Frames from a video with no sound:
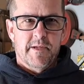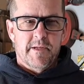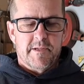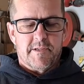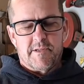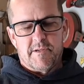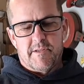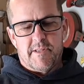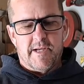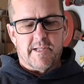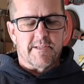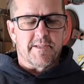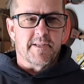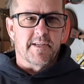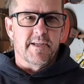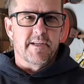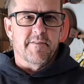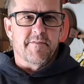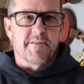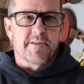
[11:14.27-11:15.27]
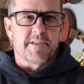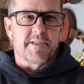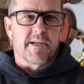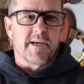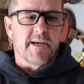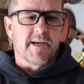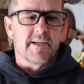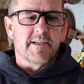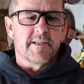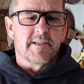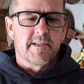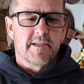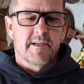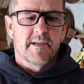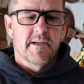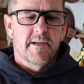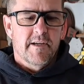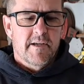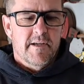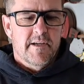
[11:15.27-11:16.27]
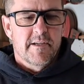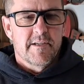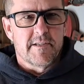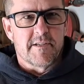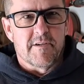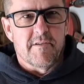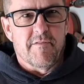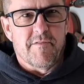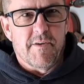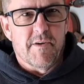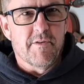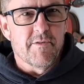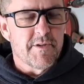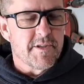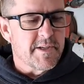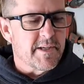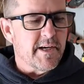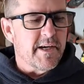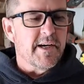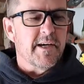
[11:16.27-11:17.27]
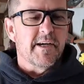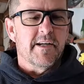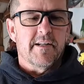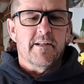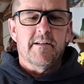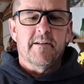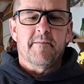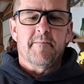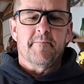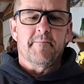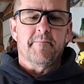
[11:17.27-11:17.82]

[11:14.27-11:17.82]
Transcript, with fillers: So that's the difference, guys. So float style,